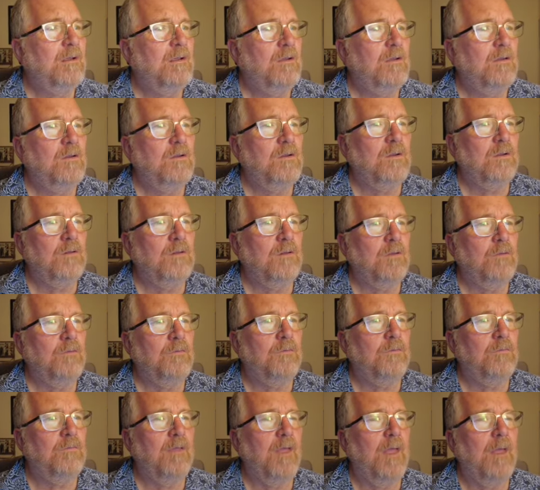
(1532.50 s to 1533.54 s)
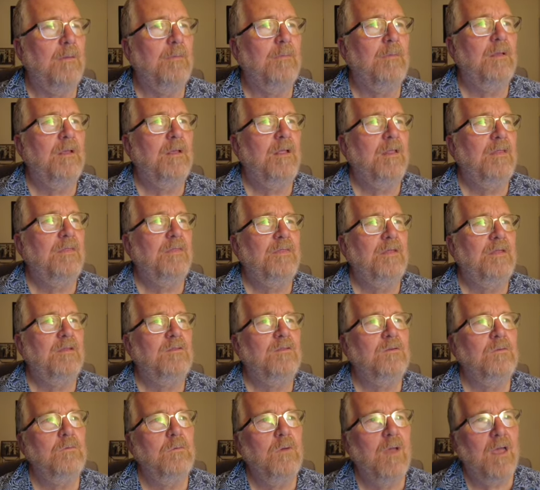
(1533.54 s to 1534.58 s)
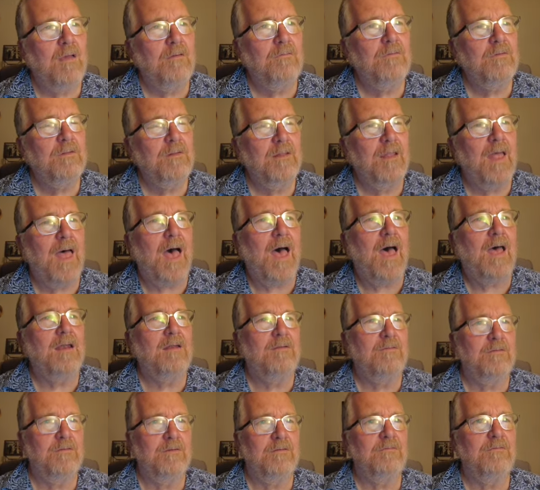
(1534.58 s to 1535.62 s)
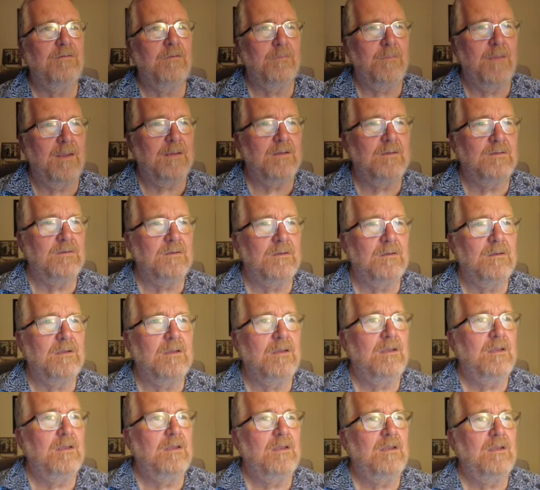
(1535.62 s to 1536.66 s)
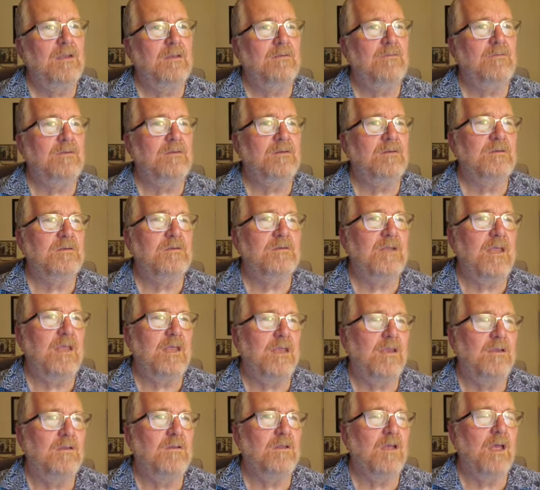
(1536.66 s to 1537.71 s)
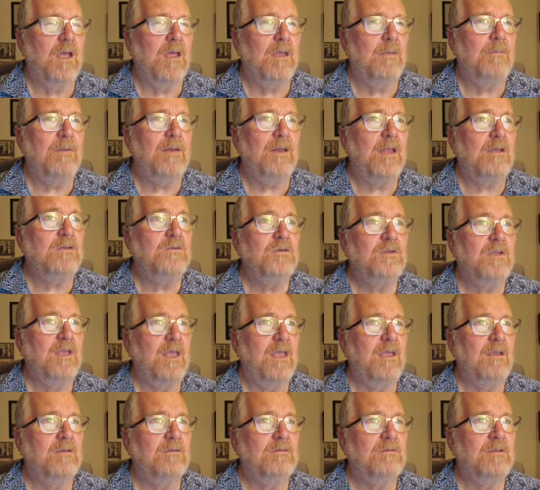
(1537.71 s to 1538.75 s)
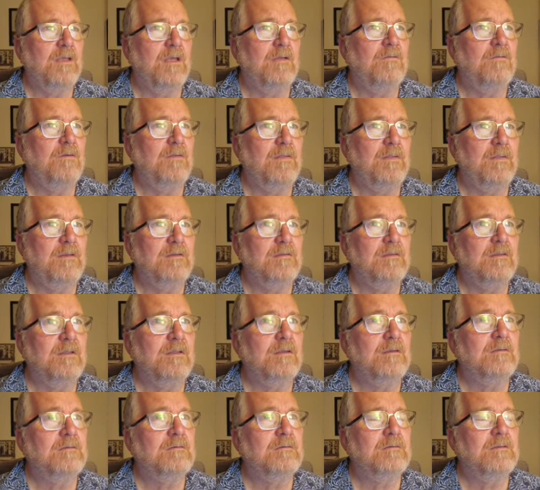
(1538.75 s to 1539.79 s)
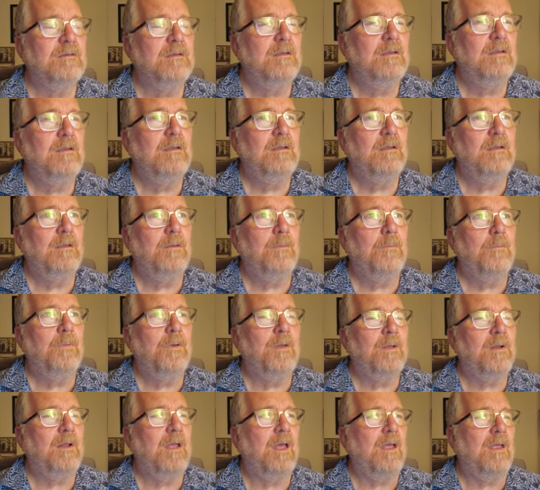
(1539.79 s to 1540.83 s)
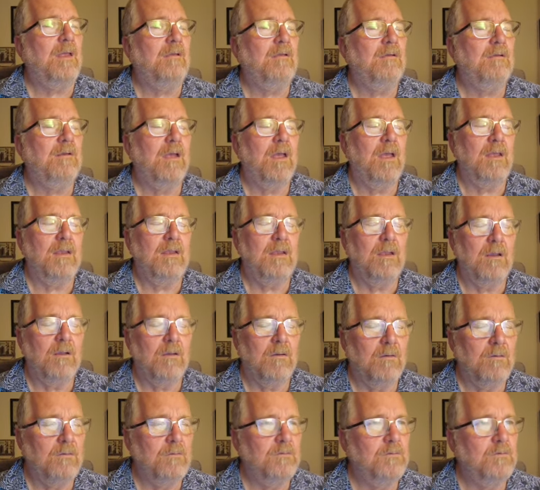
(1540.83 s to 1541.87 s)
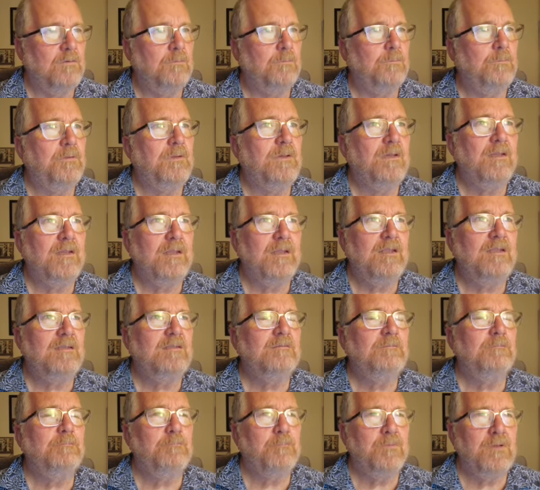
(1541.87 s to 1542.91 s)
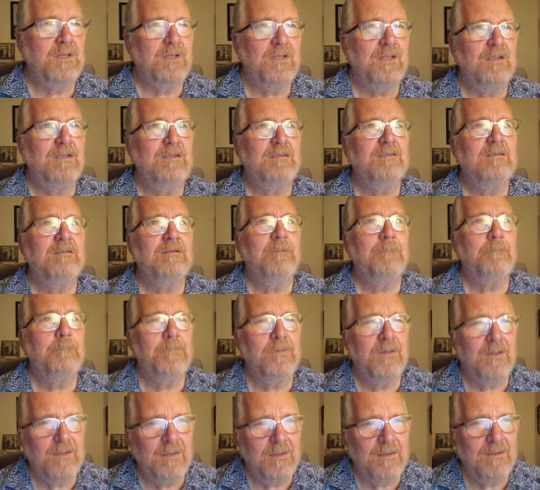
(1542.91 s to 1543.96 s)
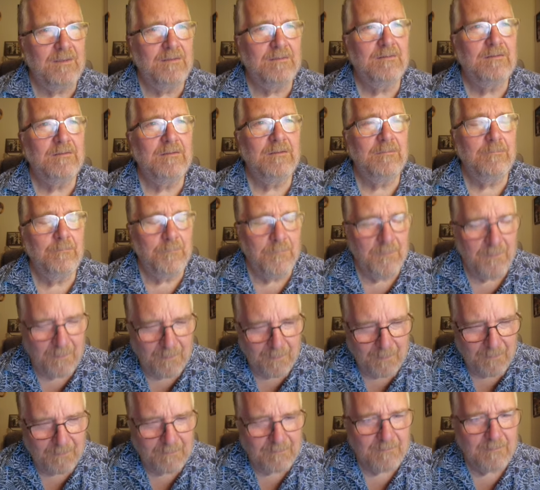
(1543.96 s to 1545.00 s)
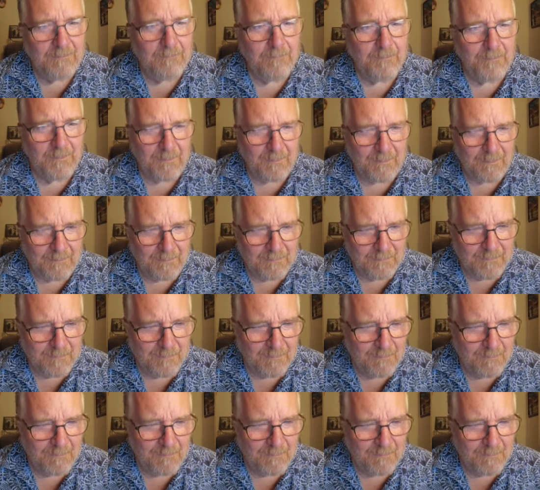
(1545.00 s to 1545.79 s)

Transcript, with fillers: You can look through them. They do have a lot of information if you just take your time and educate yourself on these things. But I urge you, please, please, please, please, please,